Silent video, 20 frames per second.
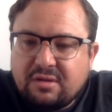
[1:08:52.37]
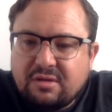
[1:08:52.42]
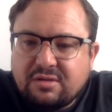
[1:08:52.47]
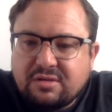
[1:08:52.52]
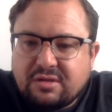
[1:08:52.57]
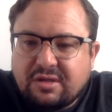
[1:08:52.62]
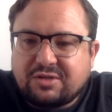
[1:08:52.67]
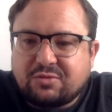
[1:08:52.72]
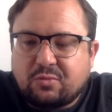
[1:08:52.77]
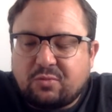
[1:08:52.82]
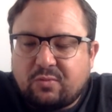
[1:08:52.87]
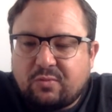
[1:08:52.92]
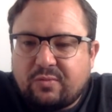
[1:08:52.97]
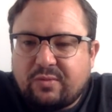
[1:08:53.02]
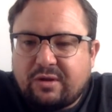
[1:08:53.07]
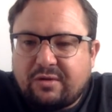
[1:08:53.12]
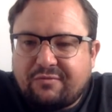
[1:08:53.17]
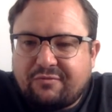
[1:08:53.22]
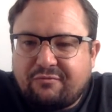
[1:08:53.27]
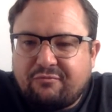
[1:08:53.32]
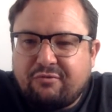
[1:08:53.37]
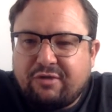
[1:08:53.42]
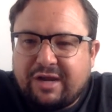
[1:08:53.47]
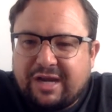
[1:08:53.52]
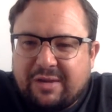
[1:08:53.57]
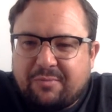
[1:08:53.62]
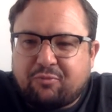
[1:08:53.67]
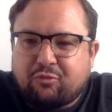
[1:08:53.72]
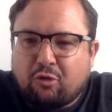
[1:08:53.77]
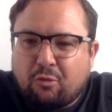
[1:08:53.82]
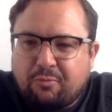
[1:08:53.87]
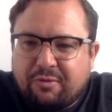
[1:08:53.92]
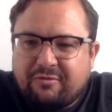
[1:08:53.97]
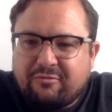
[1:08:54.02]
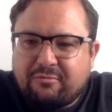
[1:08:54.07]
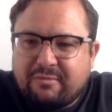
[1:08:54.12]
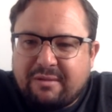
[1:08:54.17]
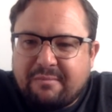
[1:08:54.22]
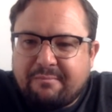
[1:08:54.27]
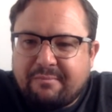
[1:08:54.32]
So that's when I really properly
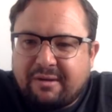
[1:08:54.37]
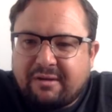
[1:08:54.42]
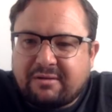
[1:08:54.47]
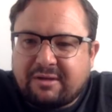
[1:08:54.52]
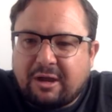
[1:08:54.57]
remember